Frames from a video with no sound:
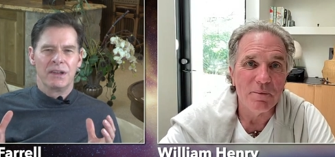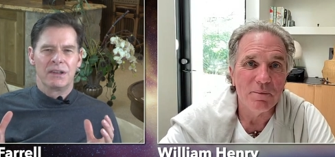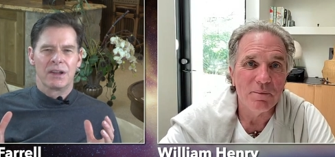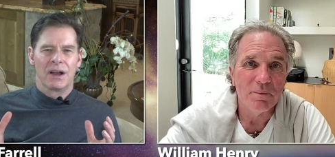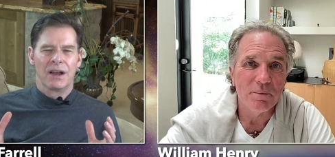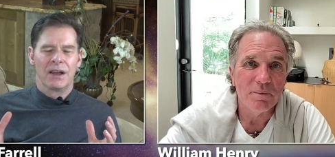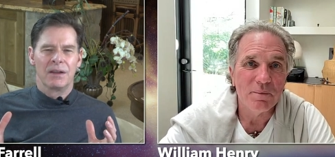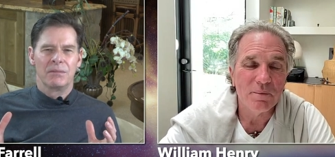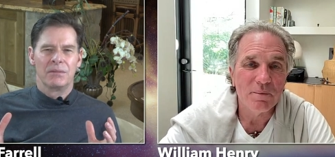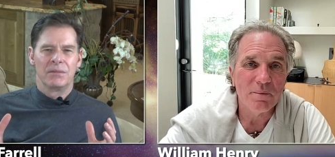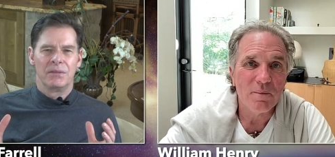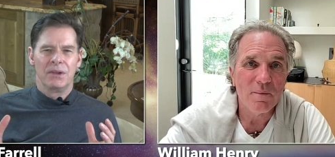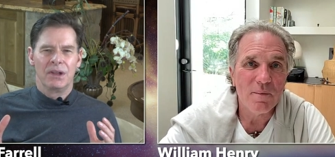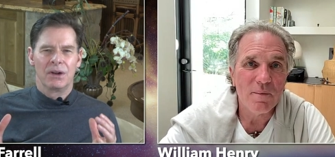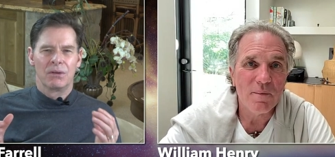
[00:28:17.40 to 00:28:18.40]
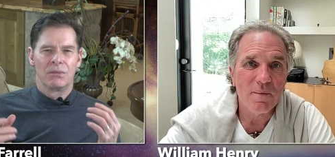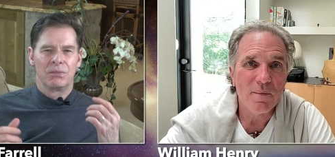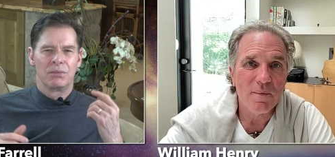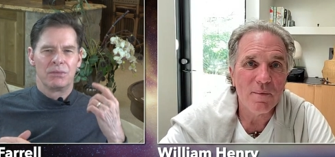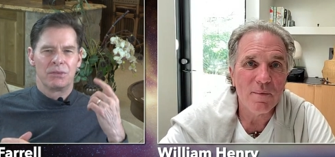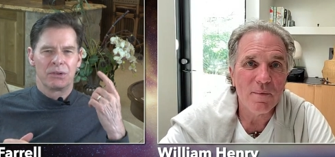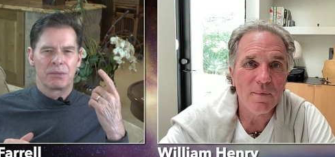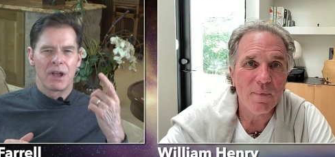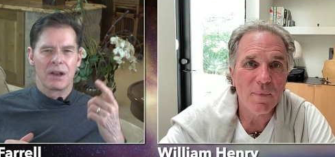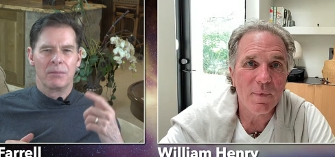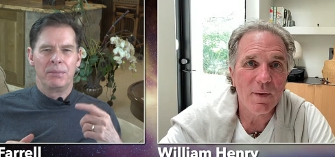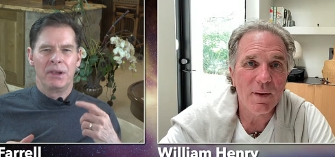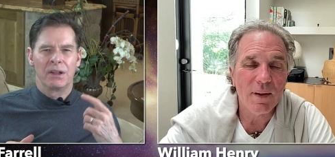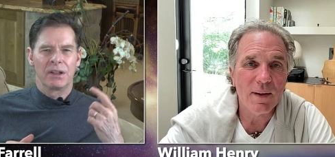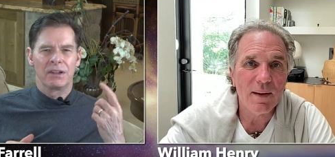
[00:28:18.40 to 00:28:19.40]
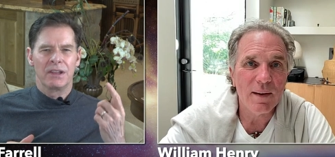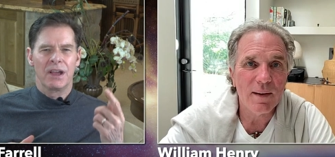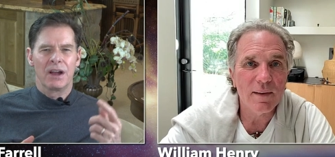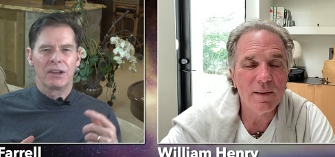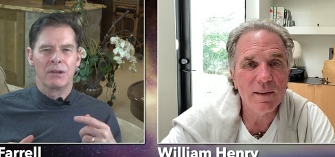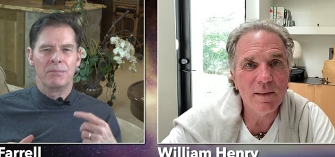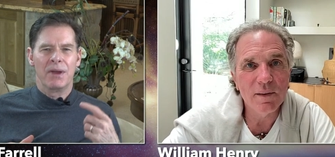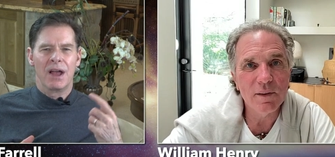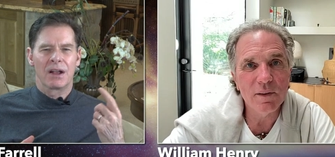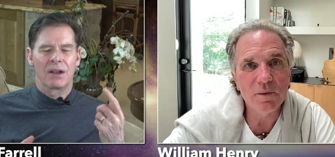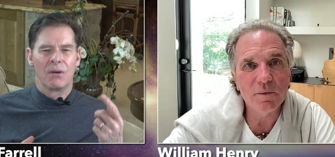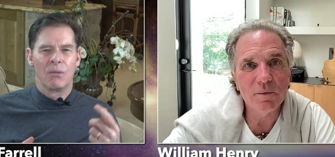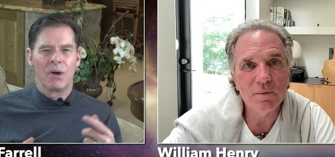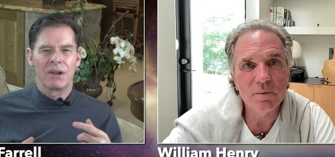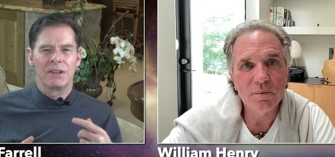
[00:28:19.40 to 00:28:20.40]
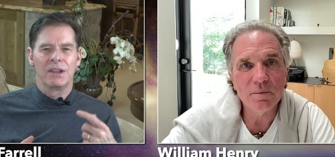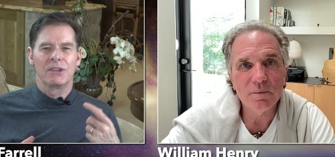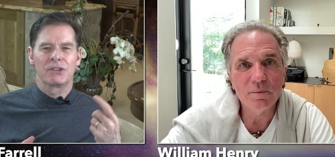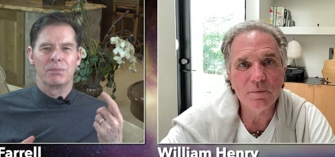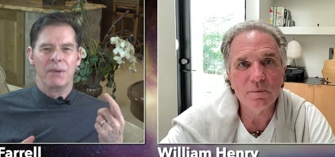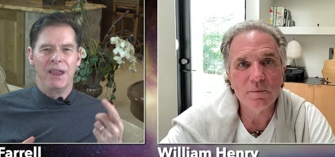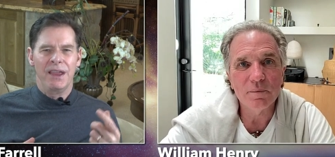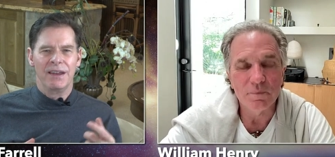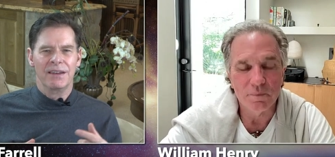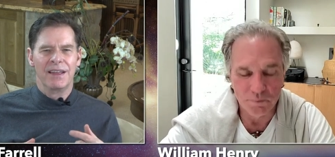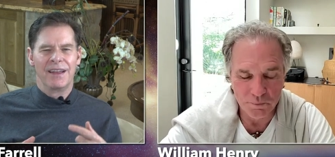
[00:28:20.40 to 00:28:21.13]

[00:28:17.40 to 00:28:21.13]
Speaker 1: yeah. time, you know, kind of peeling the onion back on what did this mean?